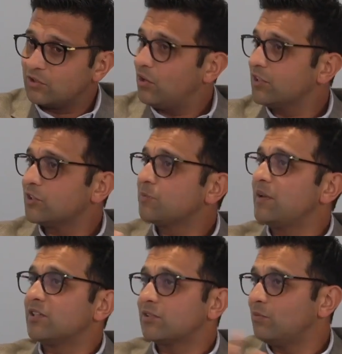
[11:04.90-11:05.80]
across the
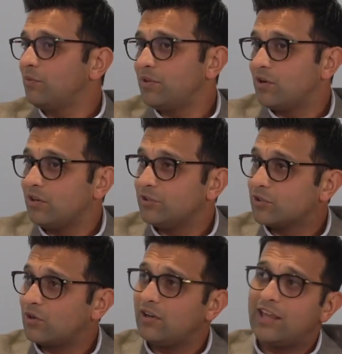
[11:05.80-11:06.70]
space, what we used
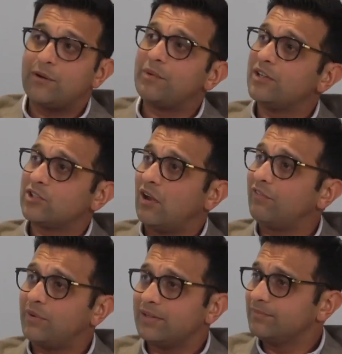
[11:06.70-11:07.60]
to call enterprise
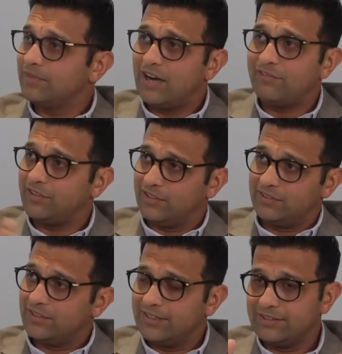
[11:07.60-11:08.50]
software, everything,
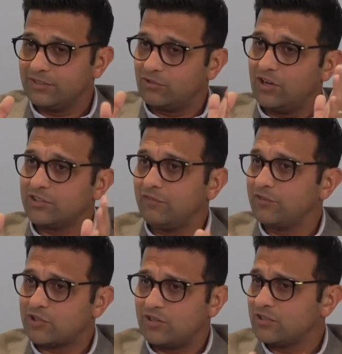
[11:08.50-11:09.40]
right? Across
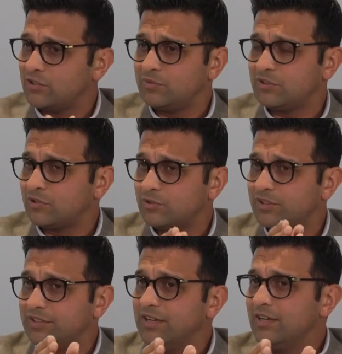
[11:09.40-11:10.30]
infrastructure, which
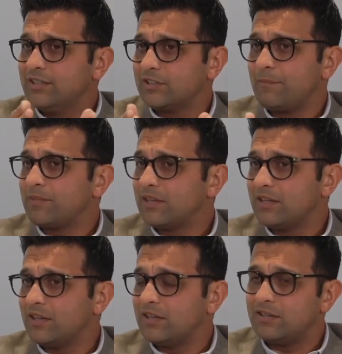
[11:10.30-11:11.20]
included
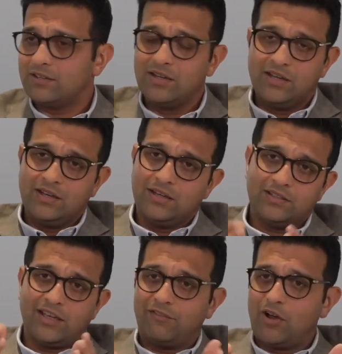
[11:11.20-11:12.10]
something in
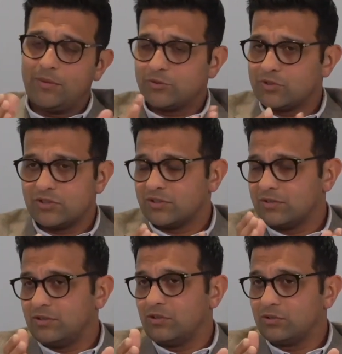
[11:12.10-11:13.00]
DevOps, which
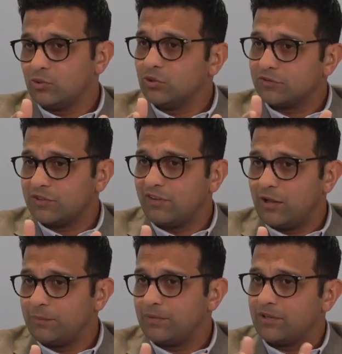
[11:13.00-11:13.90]
is tools for
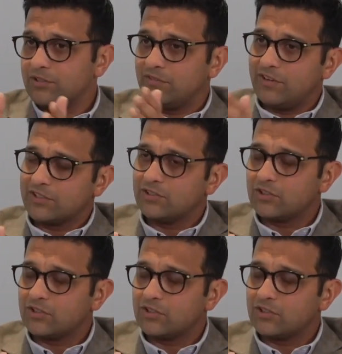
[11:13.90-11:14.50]
developers, invest